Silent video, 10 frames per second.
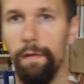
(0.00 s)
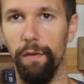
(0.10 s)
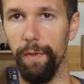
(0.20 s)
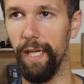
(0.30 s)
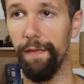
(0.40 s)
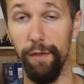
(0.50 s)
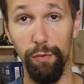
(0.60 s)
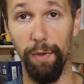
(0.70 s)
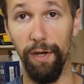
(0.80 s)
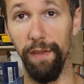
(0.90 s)
So we got the
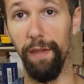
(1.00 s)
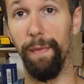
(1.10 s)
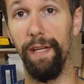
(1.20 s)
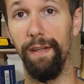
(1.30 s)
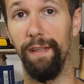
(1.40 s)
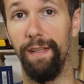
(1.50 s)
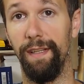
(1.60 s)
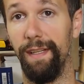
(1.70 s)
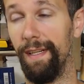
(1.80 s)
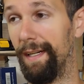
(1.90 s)
new part in the mail.
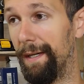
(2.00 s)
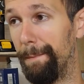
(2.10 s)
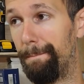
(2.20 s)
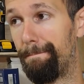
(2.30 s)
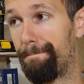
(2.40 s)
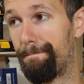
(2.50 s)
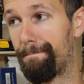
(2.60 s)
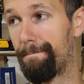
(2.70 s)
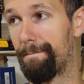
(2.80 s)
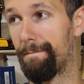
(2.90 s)
Uh,
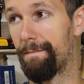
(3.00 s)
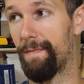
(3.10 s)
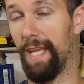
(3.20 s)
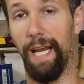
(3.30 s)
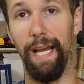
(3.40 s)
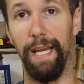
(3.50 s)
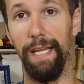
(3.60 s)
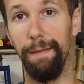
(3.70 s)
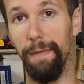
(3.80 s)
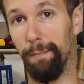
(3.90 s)
I
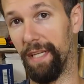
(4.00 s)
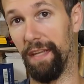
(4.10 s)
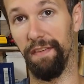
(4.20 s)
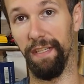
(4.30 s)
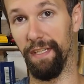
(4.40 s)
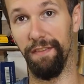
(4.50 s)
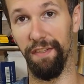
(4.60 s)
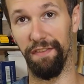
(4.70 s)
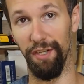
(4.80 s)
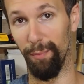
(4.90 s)
am guessing it's
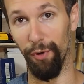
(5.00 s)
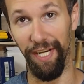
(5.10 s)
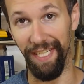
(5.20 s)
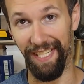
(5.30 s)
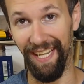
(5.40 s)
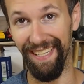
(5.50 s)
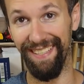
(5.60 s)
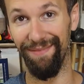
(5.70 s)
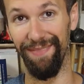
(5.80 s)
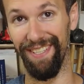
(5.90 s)
just going to break
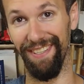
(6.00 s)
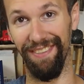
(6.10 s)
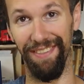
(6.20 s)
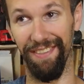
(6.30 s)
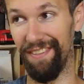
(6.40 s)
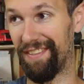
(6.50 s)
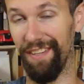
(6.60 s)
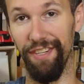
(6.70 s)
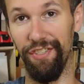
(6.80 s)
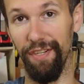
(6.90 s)
again because there's
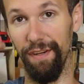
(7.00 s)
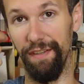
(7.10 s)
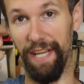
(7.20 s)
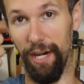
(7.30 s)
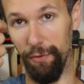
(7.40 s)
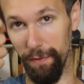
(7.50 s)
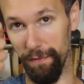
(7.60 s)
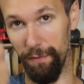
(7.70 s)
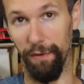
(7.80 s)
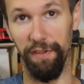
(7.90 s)
such a downward
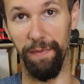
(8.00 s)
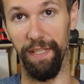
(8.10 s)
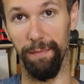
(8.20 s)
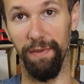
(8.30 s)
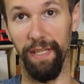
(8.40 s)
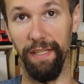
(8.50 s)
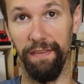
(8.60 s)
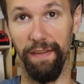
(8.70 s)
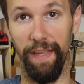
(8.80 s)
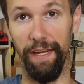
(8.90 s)
force being
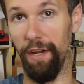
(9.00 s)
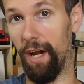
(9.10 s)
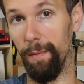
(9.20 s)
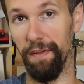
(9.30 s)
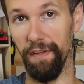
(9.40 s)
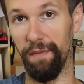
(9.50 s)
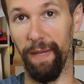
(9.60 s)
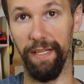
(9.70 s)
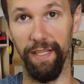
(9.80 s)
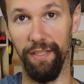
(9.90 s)
placed and that knob is
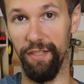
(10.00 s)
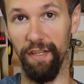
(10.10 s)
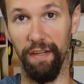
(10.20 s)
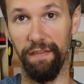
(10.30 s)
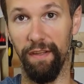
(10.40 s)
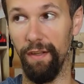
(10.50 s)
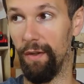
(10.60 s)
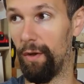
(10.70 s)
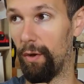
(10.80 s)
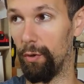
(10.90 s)
expected to just
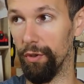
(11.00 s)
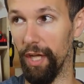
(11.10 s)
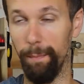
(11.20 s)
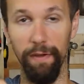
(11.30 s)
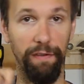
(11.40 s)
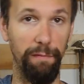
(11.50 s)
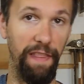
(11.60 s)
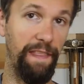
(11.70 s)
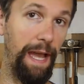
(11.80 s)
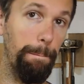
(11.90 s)
hold up and
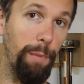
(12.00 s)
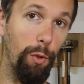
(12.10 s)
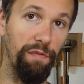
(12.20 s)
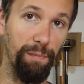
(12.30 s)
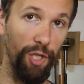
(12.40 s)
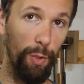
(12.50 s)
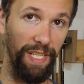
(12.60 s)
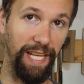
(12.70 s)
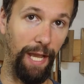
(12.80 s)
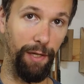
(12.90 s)
prevent that bolt from
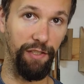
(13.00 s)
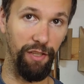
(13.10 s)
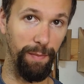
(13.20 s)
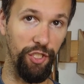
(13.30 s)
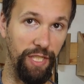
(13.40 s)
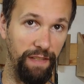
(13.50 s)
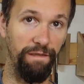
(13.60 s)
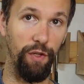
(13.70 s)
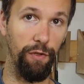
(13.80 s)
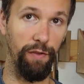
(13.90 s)
going down into the machine
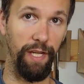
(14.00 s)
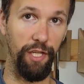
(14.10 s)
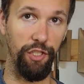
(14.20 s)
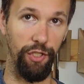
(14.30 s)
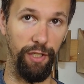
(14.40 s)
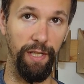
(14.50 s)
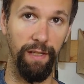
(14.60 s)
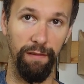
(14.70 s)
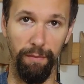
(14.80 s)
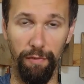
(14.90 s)
further than it should,
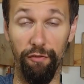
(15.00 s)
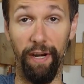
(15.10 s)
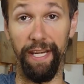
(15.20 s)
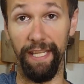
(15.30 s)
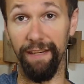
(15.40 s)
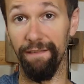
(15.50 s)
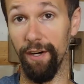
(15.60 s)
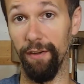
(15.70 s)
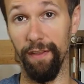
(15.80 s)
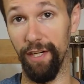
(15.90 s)
from threading in
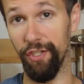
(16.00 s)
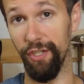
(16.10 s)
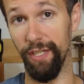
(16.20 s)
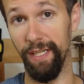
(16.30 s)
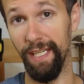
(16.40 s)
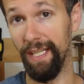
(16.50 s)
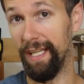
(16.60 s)
farther than it should.